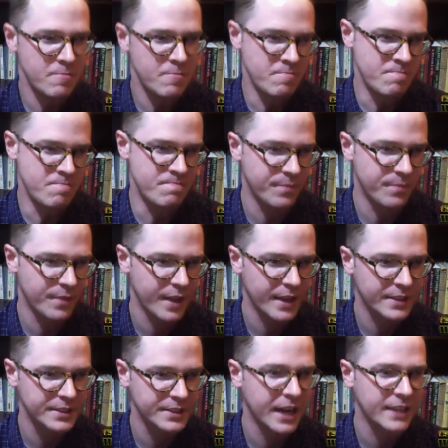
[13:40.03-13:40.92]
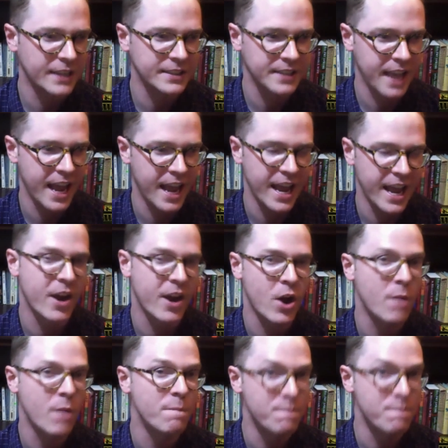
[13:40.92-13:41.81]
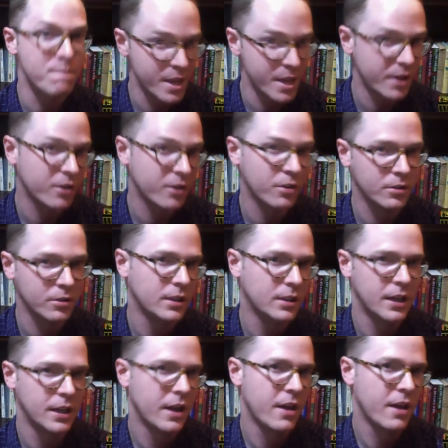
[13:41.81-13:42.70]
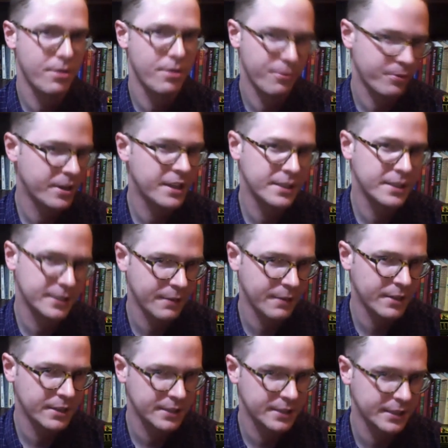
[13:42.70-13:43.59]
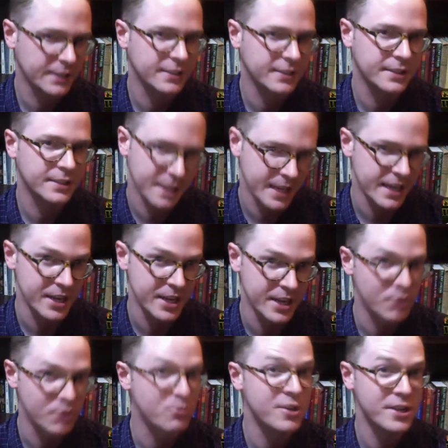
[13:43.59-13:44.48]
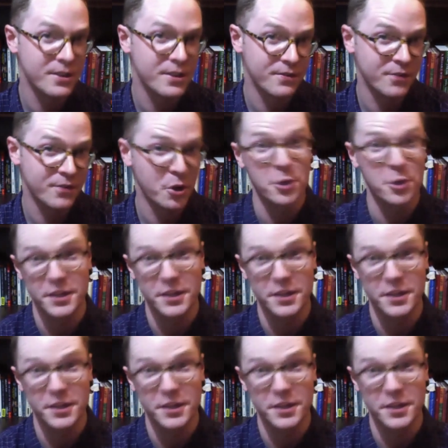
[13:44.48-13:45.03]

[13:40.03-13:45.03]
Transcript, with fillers: it's not saying. And on Bill 376C, you need to vote.